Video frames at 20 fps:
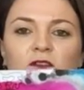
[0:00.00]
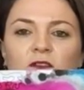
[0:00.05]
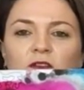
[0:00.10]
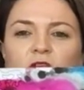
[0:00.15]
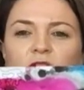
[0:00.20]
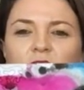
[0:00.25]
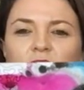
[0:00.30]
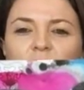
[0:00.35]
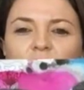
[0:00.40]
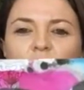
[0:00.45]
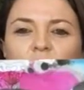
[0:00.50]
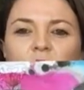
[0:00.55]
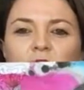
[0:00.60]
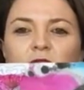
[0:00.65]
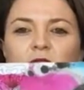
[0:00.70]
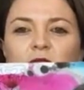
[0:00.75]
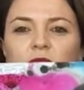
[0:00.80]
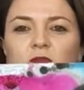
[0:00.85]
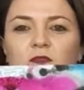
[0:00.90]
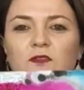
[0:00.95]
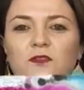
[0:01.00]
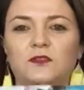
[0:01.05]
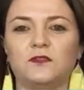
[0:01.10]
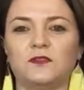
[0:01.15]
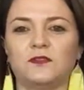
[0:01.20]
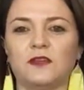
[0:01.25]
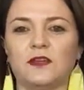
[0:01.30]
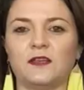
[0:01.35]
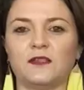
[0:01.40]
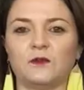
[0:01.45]
So these are quite sort of
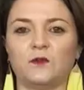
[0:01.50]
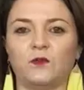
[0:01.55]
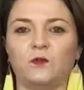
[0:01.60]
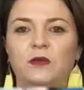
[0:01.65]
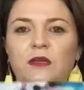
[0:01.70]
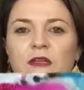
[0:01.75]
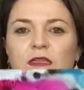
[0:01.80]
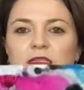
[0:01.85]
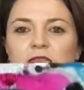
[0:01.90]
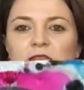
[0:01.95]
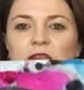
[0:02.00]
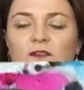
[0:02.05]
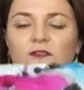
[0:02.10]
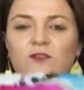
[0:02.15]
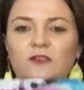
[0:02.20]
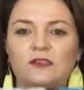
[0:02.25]
sizable paintings.